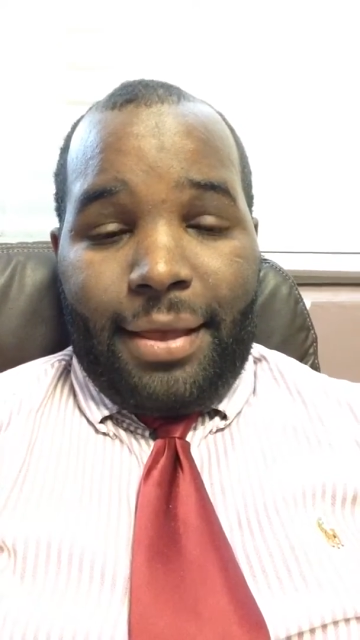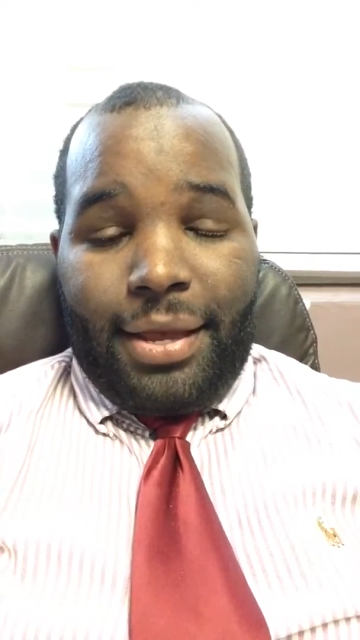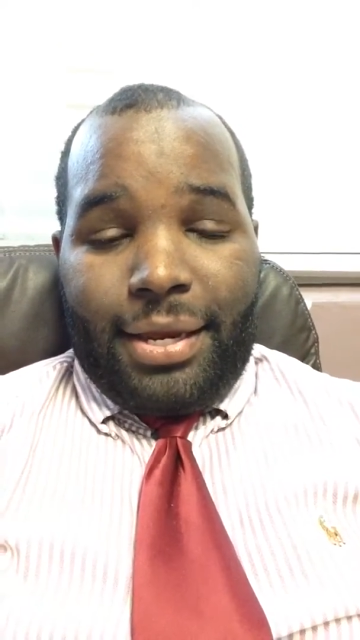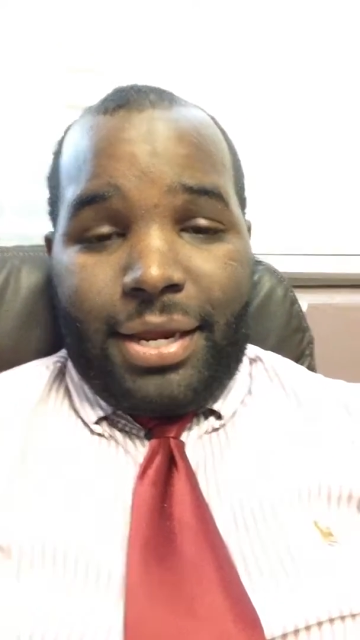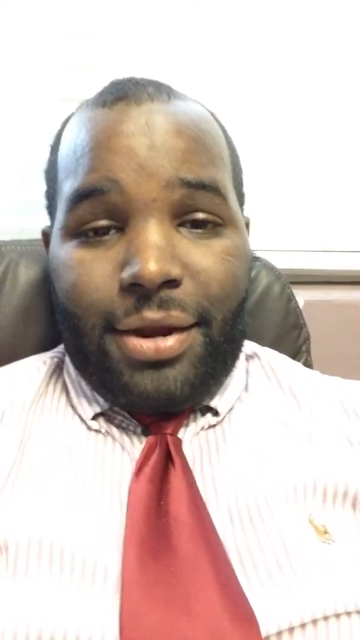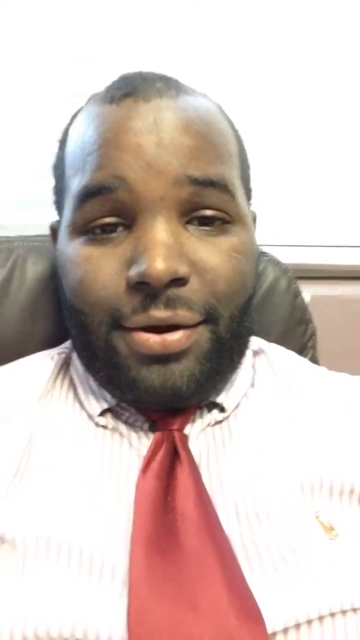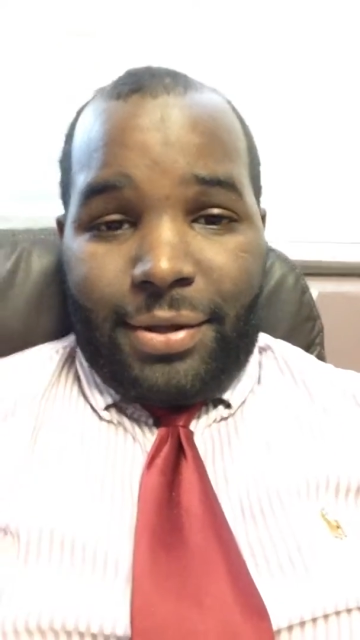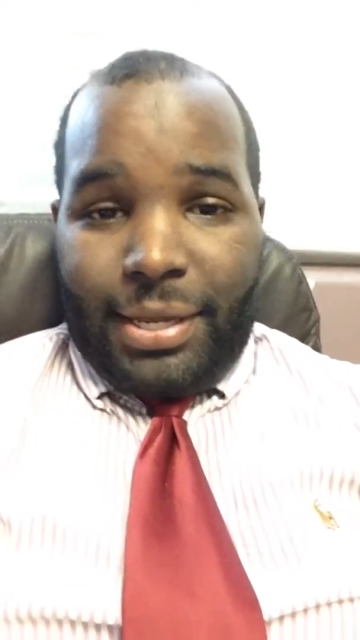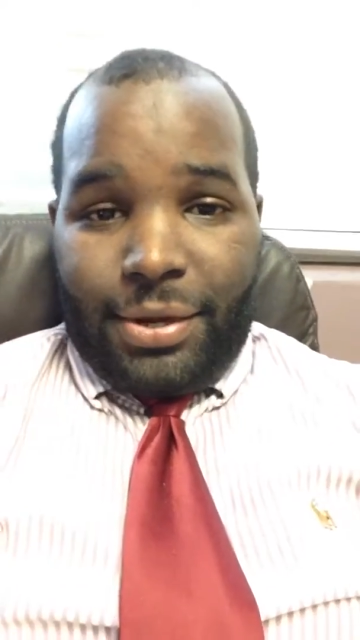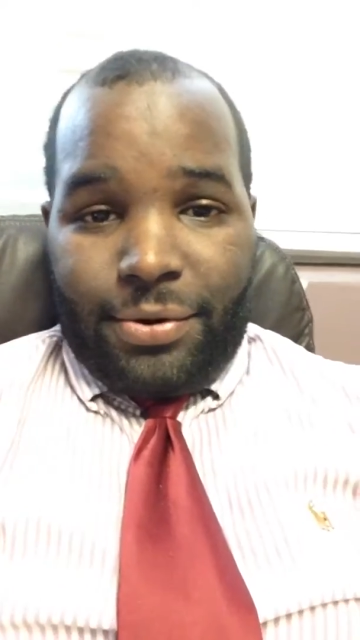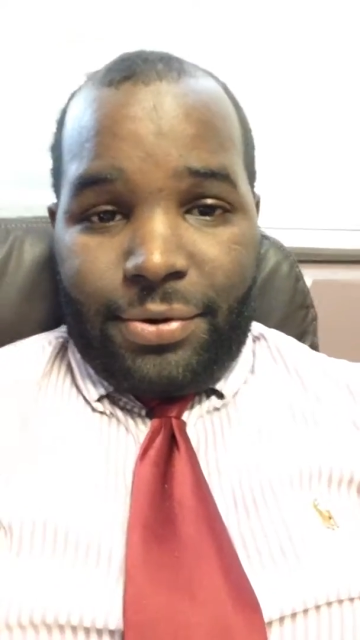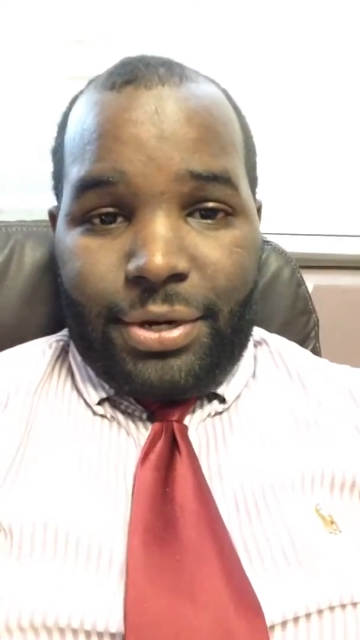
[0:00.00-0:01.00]
A narrative
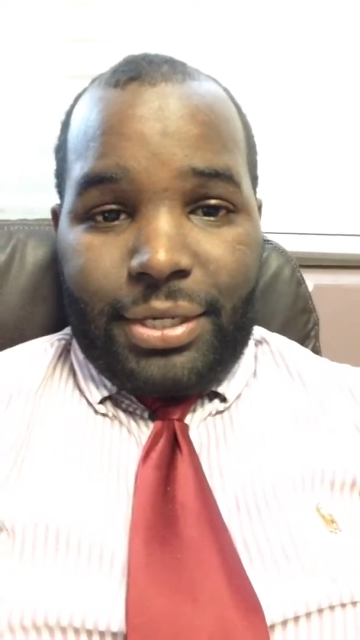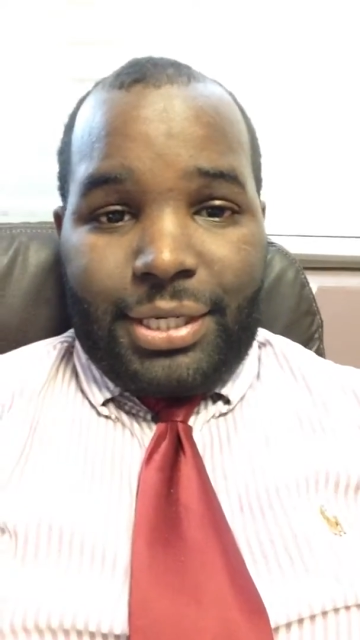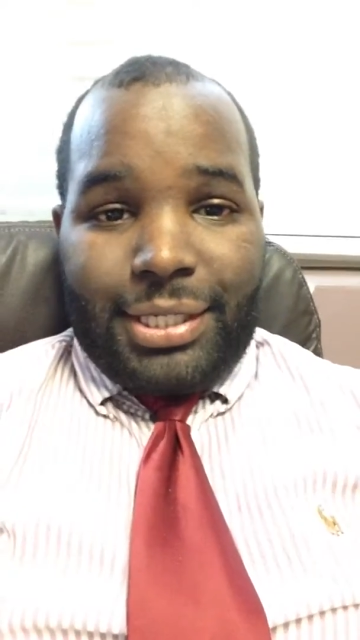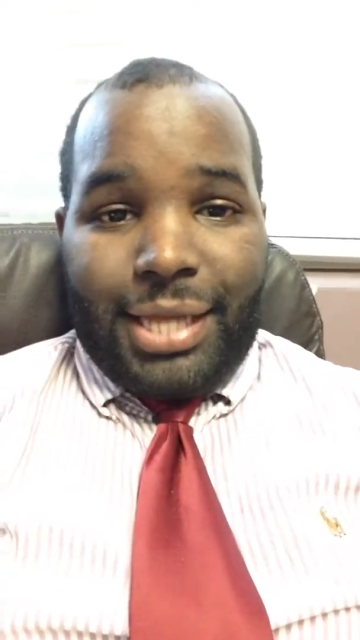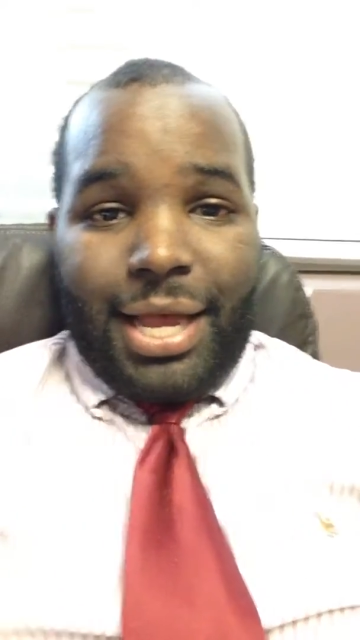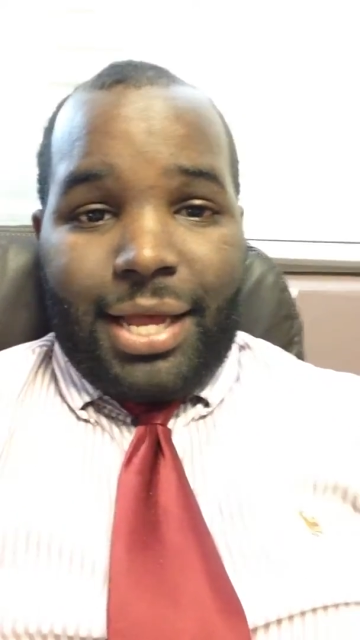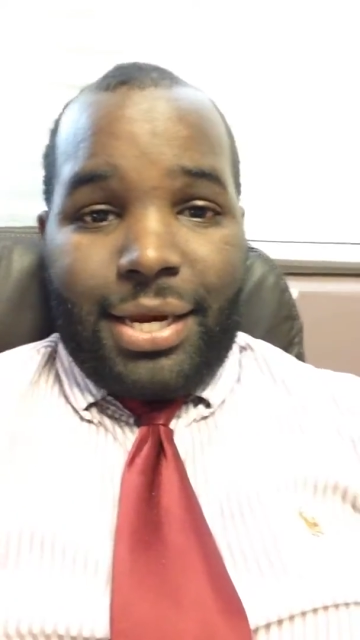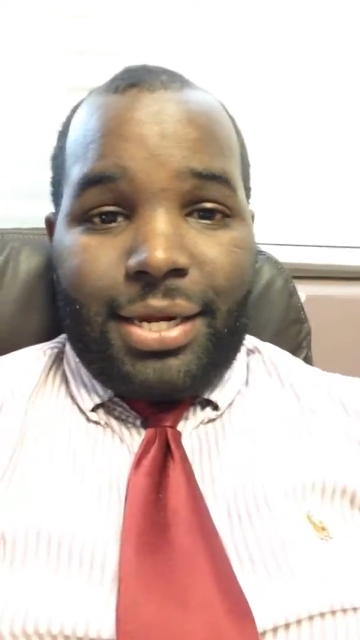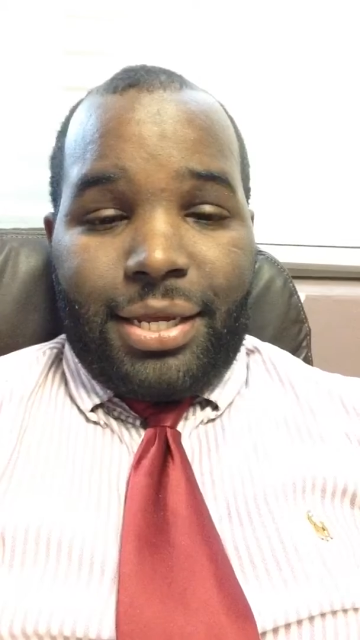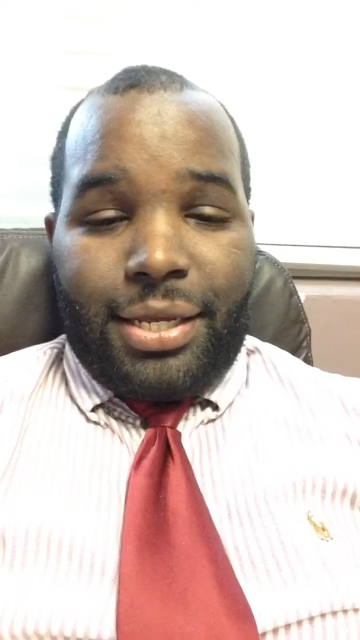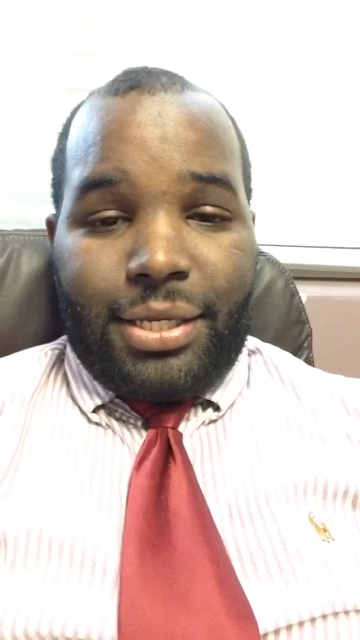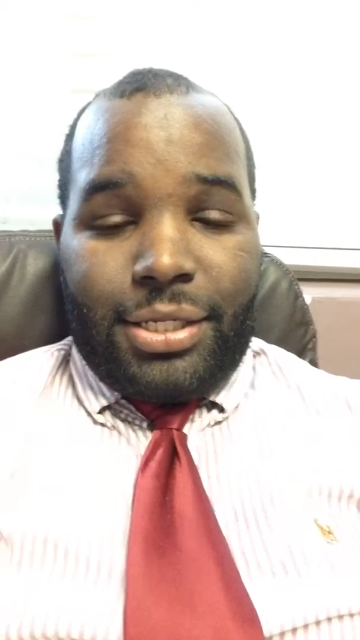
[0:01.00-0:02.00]
inquiry design
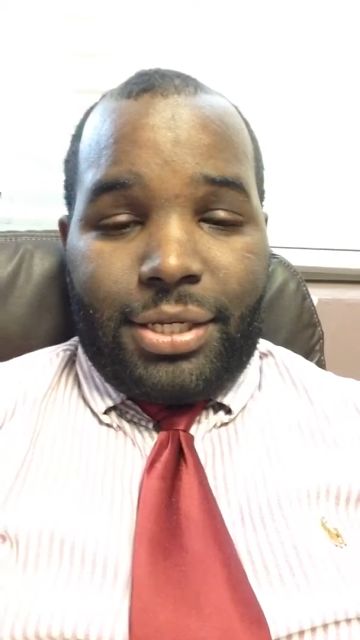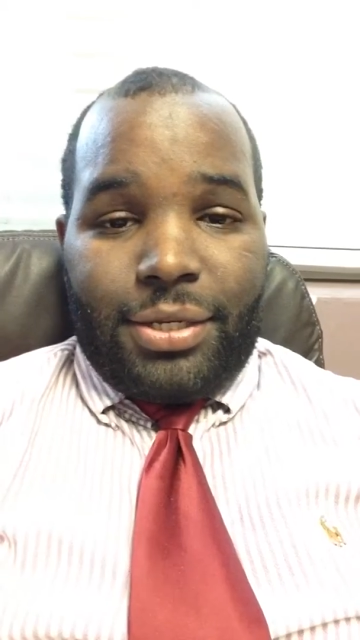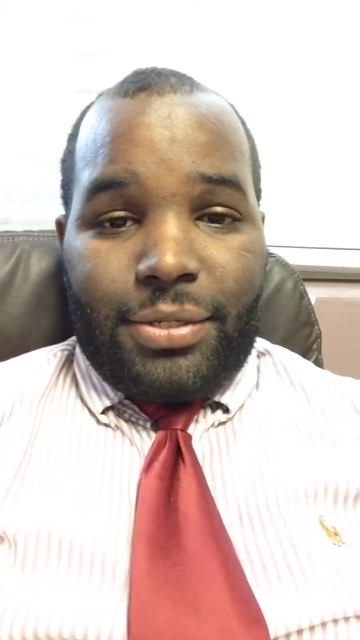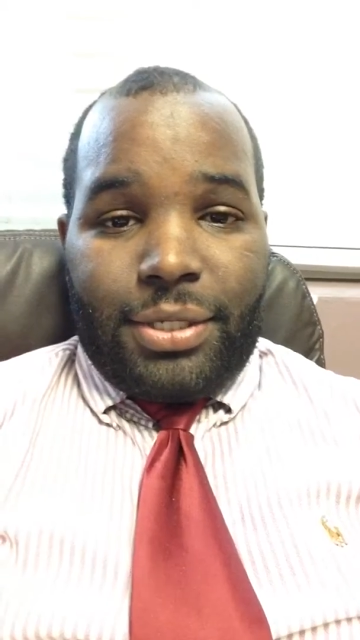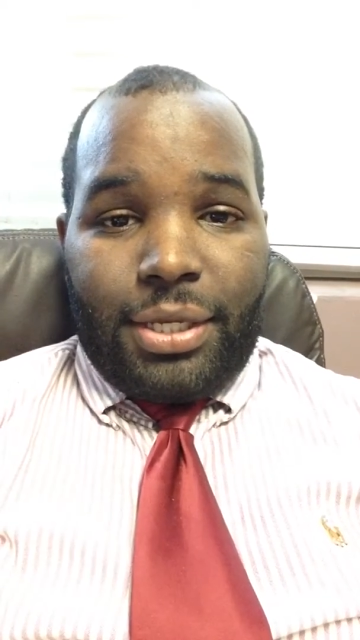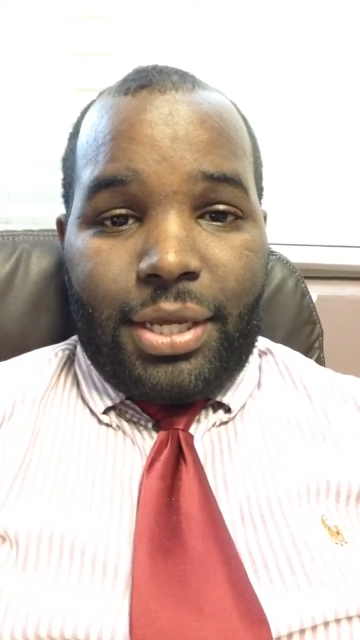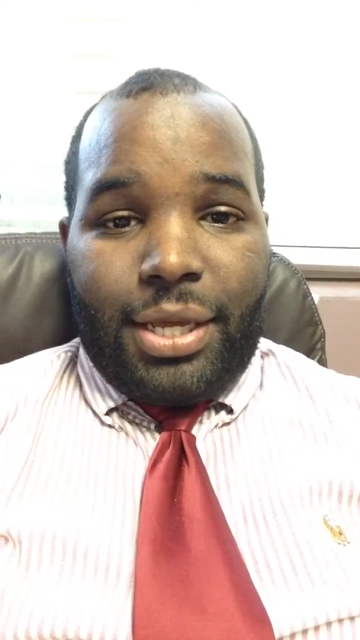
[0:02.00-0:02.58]
is used